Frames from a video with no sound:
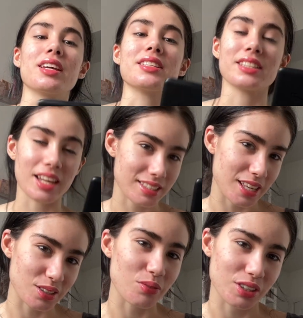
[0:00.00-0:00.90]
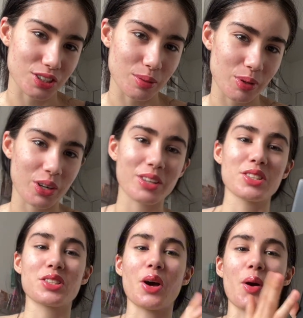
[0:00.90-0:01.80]
is Ines has to finish the book.
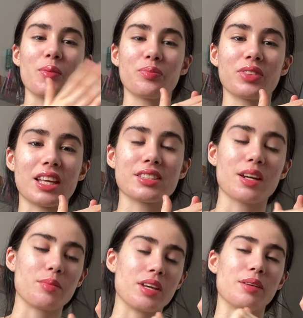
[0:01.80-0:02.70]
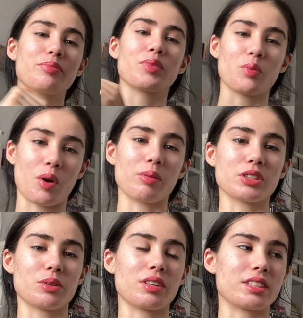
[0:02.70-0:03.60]
So that's going to be what we're
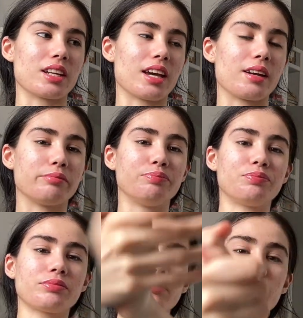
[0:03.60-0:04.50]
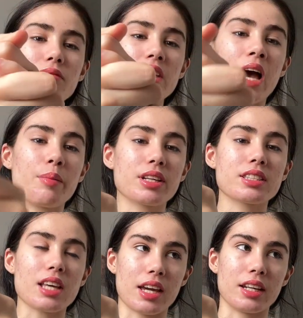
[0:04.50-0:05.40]
doing today. I'm
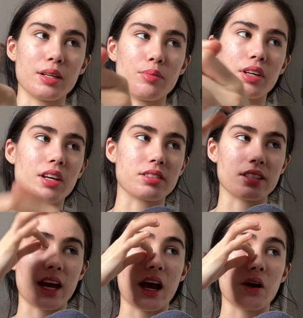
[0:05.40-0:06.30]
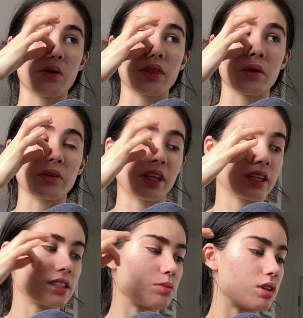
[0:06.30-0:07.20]
excited because now that we're like,
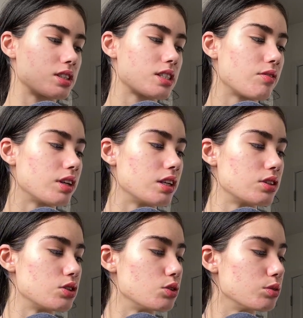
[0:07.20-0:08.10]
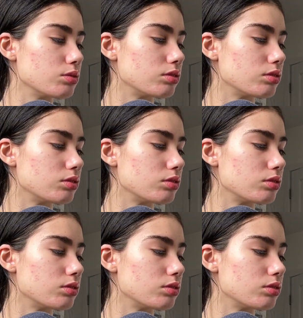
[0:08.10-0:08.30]
what, 72%